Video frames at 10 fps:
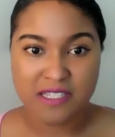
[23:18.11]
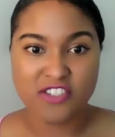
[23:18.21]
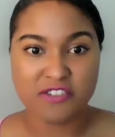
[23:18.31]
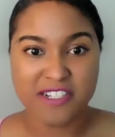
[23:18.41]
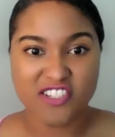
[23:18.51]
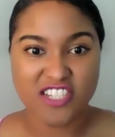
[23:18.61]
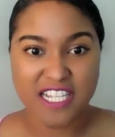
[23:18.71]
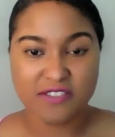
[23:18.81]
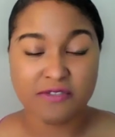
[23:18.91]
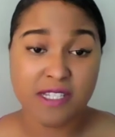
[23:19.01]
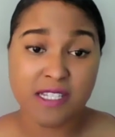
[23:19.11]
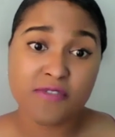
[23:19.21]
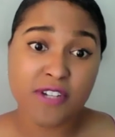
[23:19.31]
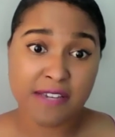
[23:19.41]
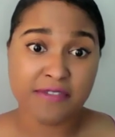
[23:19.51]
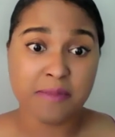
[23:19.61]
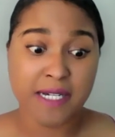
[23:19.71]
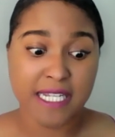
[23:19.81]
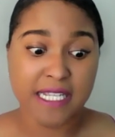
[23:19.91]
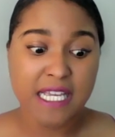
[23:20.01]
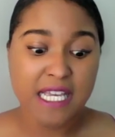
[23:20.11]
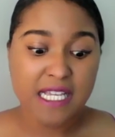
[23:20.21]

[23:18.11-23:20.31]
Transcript: the Generation Xers. It's for everybody.